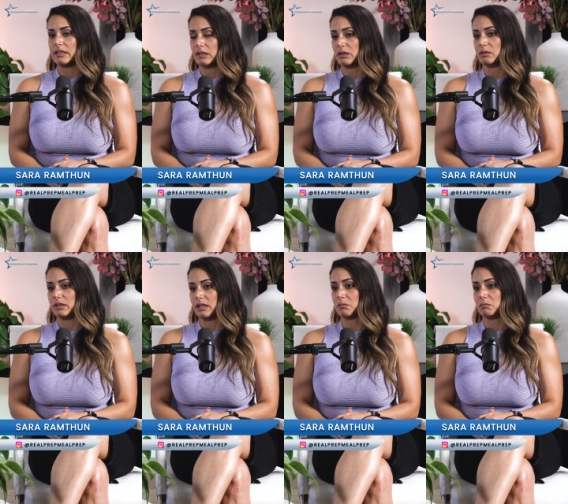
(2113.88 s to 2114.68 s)
you know,
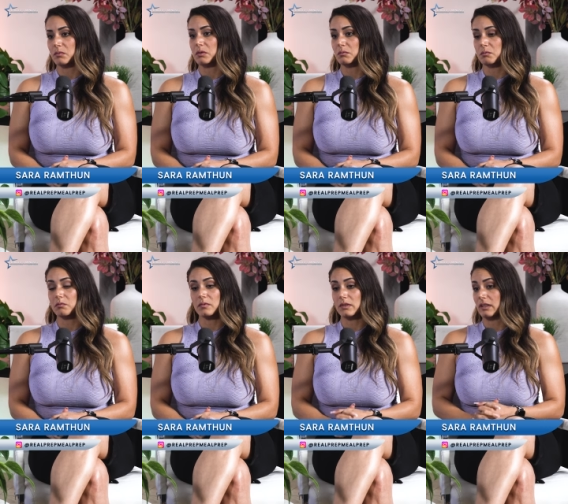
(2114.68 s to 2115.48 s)
that, it,
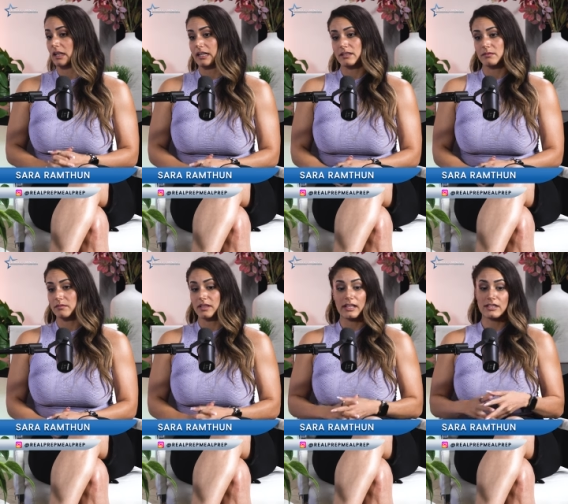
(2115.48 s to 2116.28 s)
I,
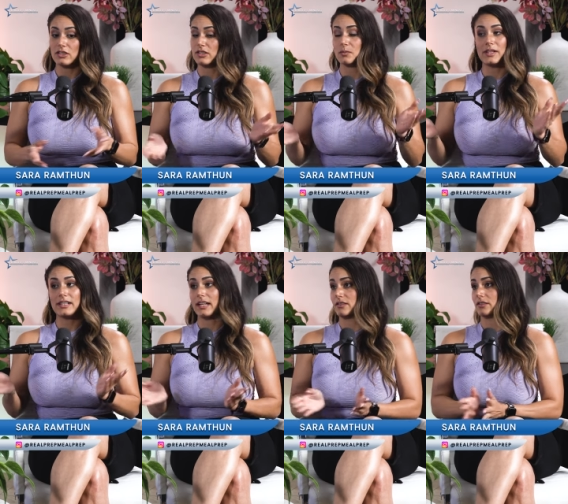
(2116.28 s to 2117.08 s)
I just
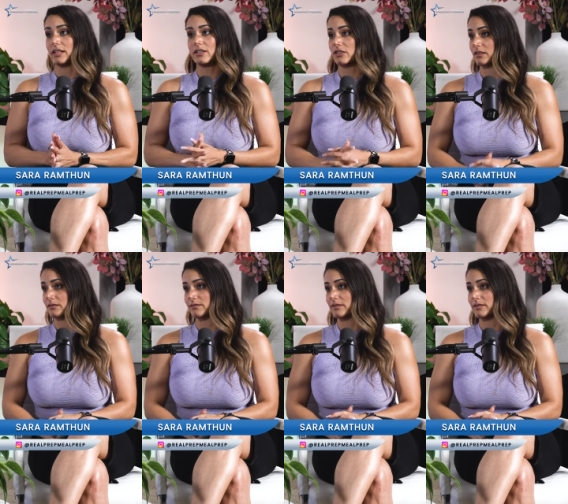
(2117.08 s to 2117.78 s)
went that direction.